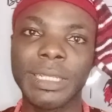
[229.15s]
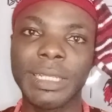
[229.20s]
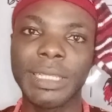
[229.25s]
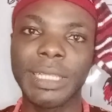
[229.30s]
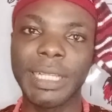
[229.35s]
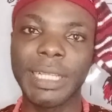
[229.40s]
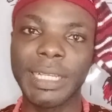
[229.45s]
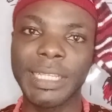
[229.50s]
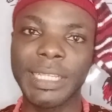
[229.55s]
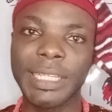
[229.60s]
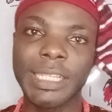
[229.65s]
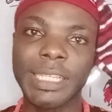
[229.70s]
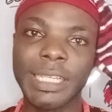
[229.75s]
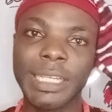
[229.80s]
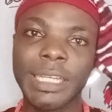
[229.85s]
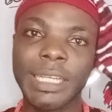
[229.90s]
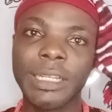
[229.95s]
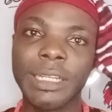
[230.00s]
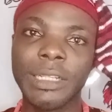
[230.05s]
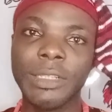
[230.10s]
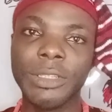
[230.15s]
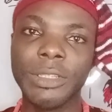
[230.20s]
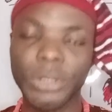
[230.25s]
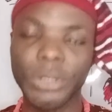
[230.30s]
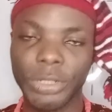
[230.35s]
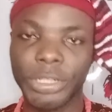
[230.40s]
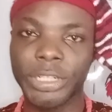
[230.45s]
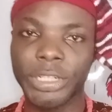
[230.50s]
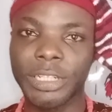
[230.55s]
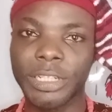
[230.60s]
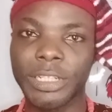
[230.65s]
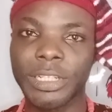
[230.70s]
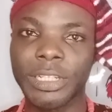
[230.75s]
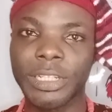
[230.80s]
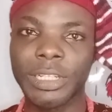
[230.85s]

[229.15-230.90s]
this notion